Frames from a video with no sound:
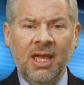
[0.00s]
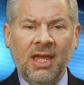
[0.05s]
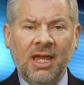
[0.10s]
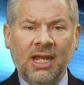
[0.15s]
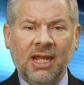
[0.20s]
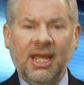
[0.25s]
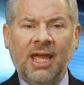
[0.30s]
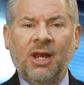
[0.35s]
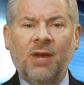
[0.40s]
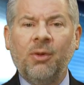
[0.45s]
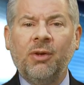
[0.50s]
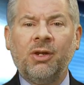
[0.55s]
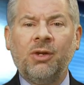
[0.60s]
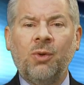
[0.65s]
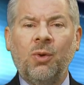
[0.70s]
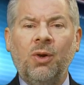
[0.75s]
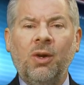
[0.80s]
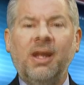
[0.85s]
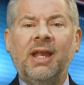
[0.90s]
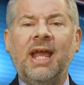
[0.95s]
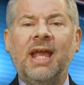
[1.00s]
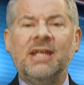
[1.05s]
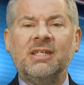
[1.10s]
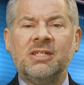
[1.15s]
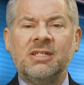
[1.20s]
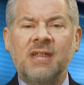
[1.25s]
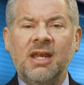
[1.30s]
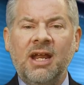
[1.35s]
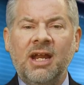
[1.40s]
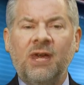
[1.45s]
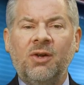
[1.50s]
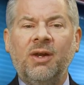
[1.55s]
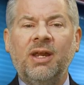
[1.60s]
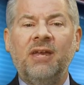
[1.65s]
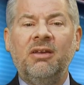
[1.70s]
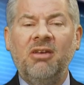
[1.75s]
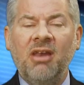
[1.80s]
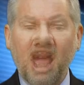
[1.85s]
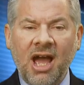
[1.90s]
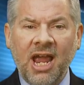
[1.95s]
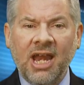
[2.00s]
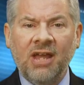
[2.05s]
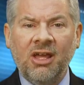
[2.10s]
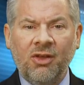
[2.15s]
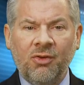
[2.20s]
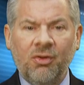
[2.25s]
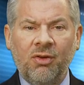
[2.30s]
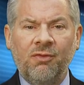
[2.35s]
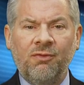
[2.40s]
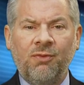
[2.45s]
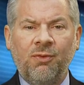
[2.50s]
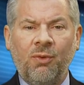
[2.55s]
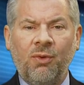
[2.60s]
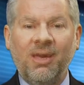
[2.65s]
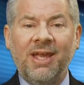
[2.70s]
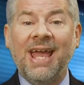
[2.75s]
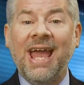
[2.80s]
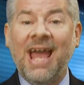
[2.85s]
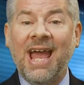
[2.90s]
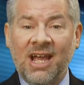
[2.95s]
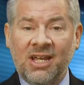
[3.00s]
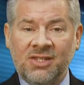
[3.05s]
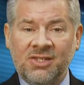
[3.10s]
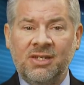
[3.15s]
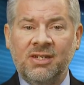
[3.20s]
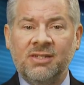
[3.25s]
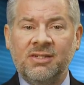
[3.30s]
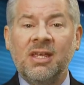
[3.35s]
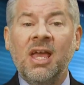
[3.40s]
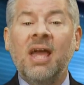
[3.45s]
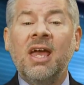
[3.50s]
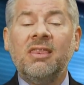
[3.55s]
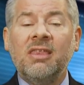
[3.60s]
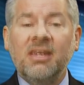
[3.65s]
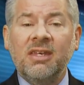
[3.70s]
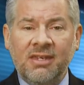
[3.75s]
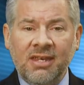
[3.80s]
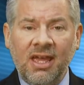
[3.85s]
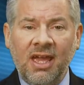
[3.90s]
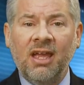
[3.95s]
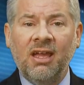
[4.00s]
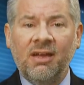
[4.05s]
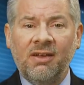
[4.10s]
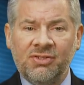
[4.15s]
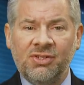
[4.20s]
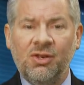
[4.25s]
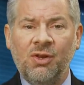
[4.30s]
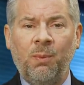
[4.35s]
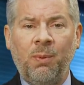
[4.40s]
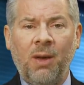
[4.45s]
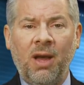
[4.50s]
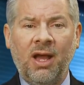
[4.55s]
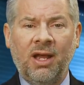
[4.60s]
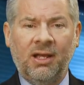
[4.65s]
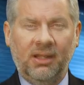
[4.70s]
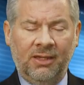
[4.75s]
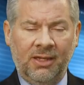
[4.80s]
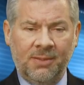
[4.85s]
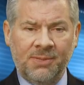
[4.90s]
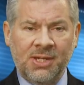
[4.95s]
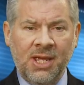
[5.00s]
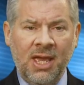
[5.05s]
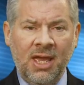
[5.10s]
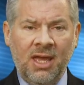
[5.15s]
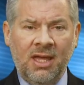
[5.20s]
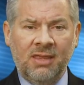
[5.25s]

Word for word: Atlanta recorded a staggering 940 accidents the day of snowpocalypse.